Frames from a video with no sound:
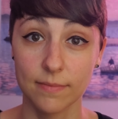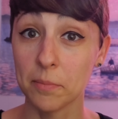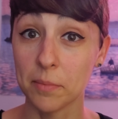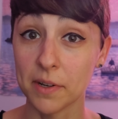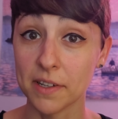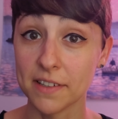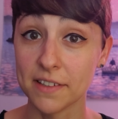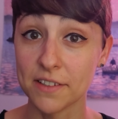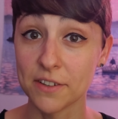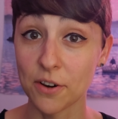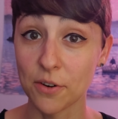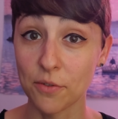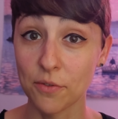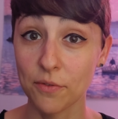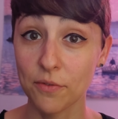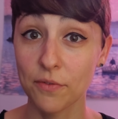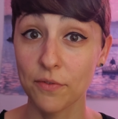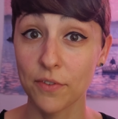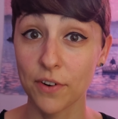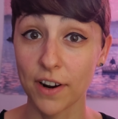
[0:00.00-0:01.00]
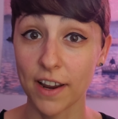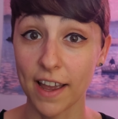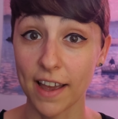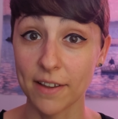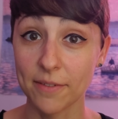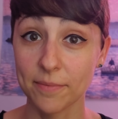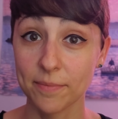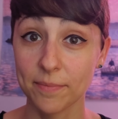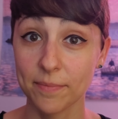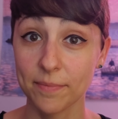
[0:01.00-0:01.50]
But don't forget,
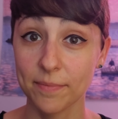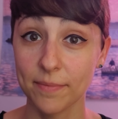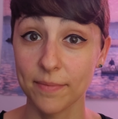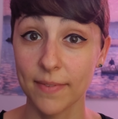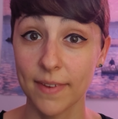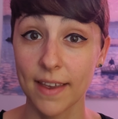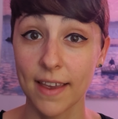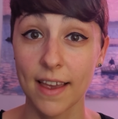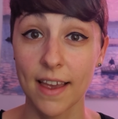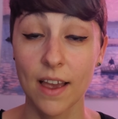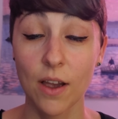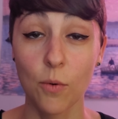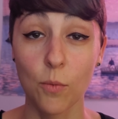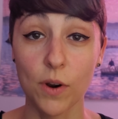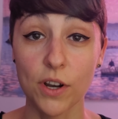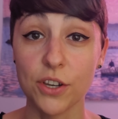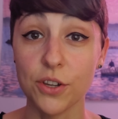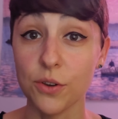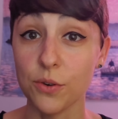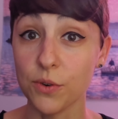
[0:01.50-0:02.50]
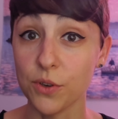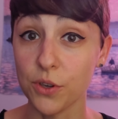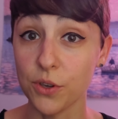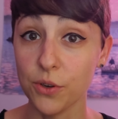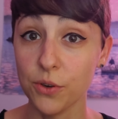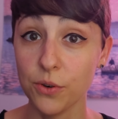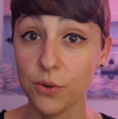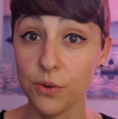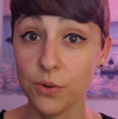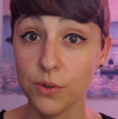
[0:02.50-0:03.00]
when you
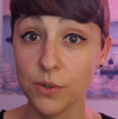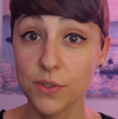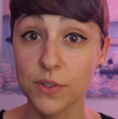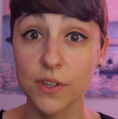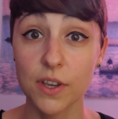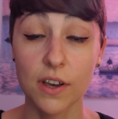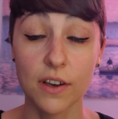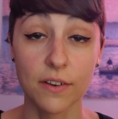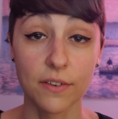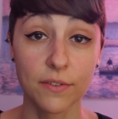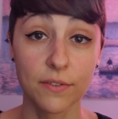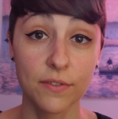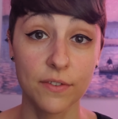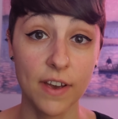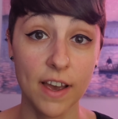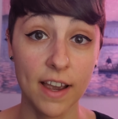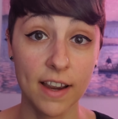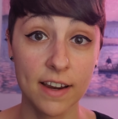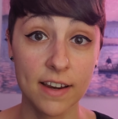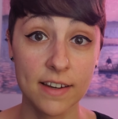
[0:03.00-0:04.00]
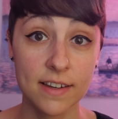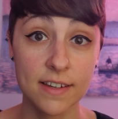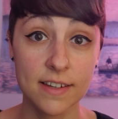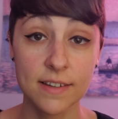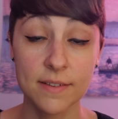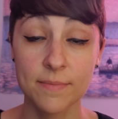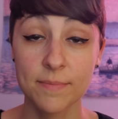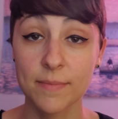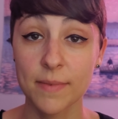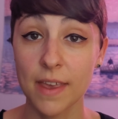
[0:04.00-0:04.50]
use affect,
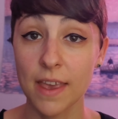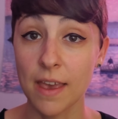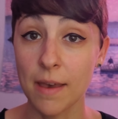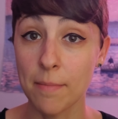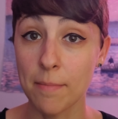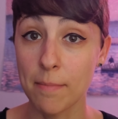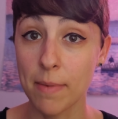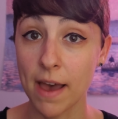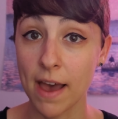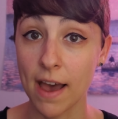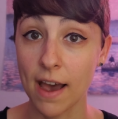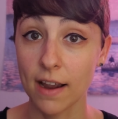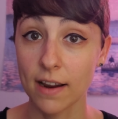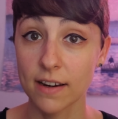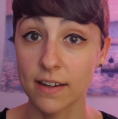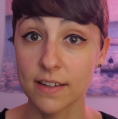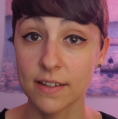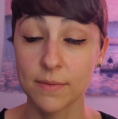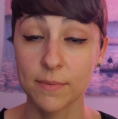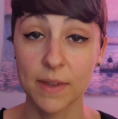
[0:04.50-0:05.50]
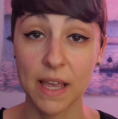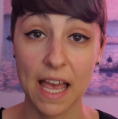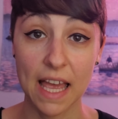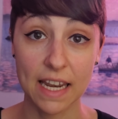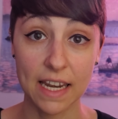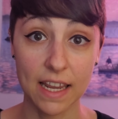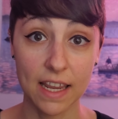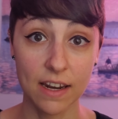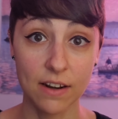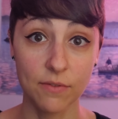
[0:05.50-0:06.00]
impact,
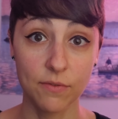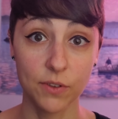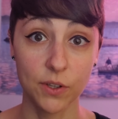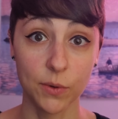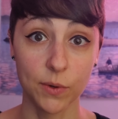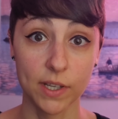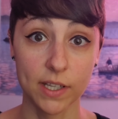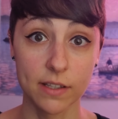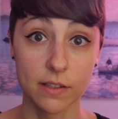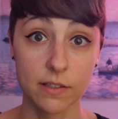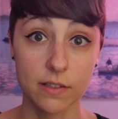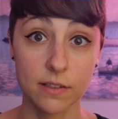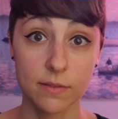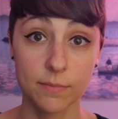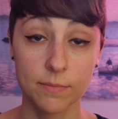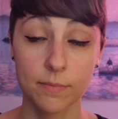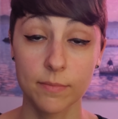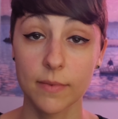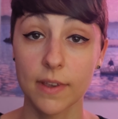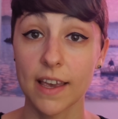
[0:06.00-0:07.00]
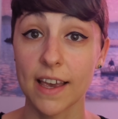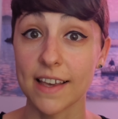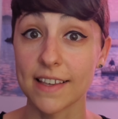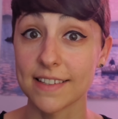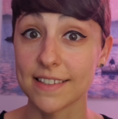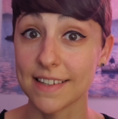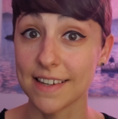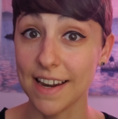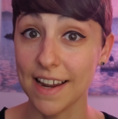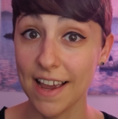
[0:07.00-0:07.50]
and influence
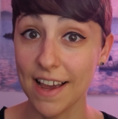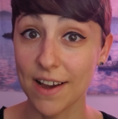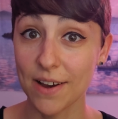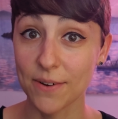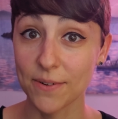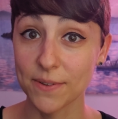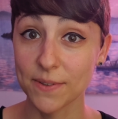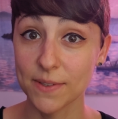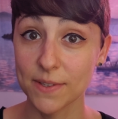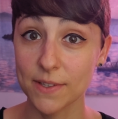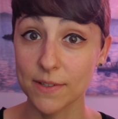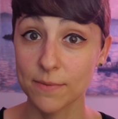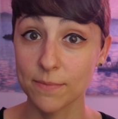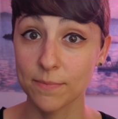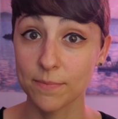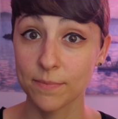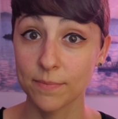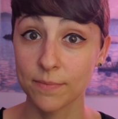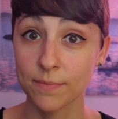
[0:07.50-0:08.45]
as nouns,